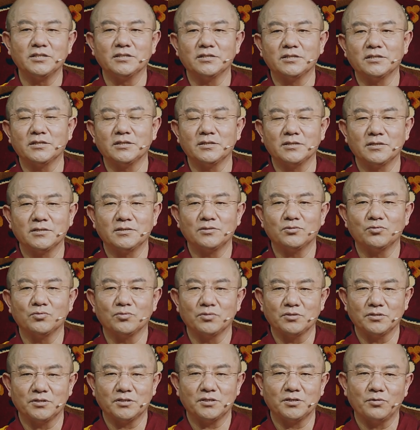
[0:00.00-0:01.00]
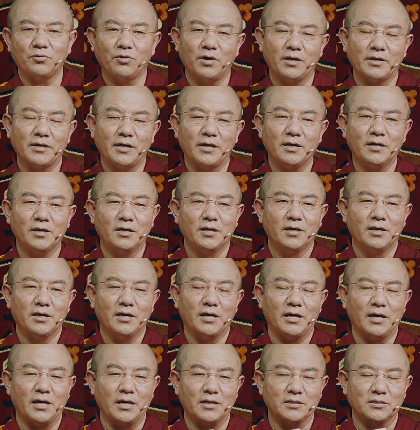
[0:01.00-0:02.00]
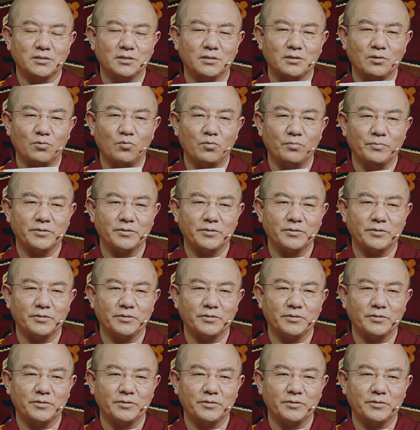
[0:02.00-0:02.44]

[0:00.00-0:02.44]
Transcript: I really hope that you can generate